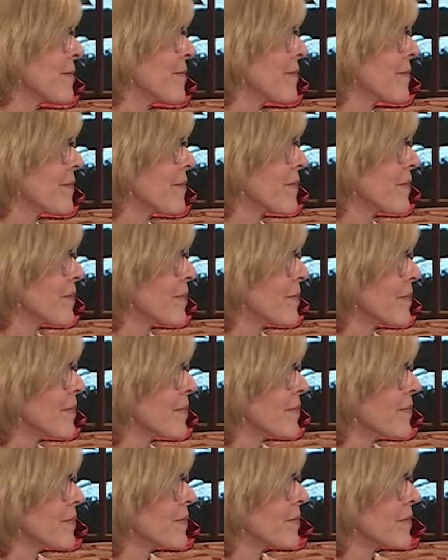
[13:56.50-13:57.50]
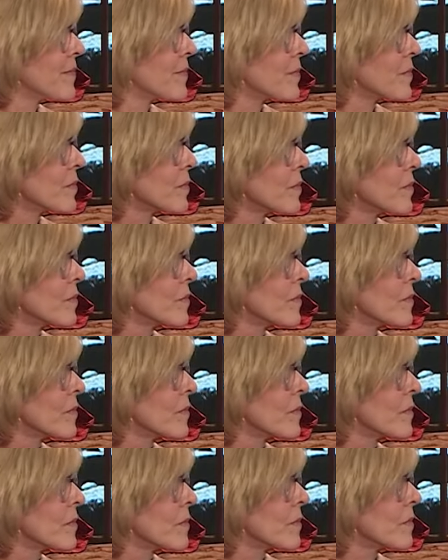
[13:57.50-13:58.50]

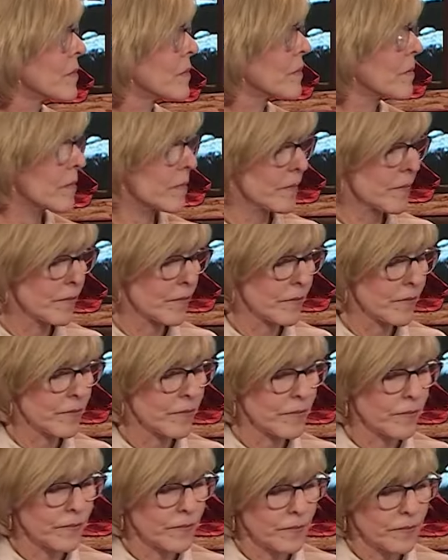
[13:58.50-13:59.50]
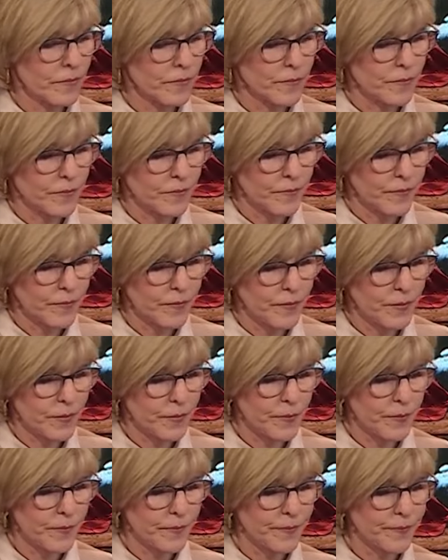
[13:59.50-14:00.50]

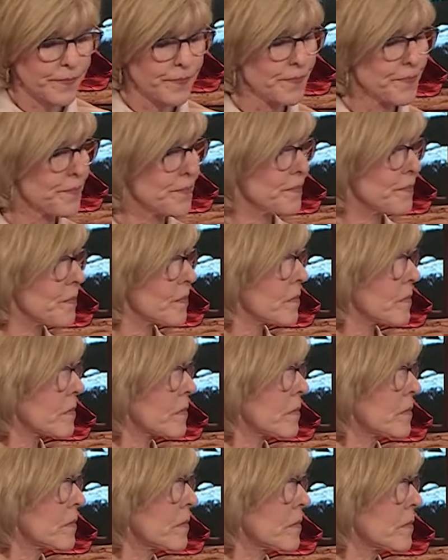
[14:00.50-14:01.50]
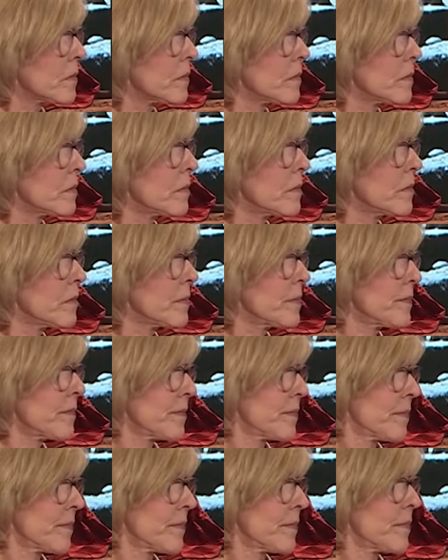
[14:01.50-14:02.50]

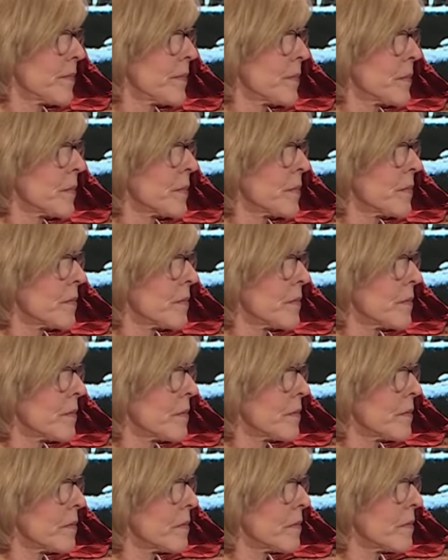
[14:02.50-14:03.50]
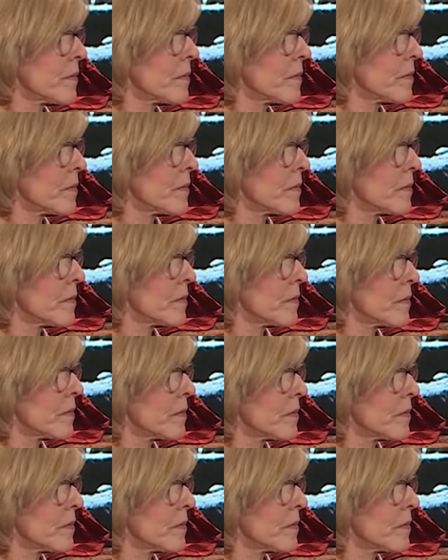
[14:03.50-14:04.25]
This person isn't speaking.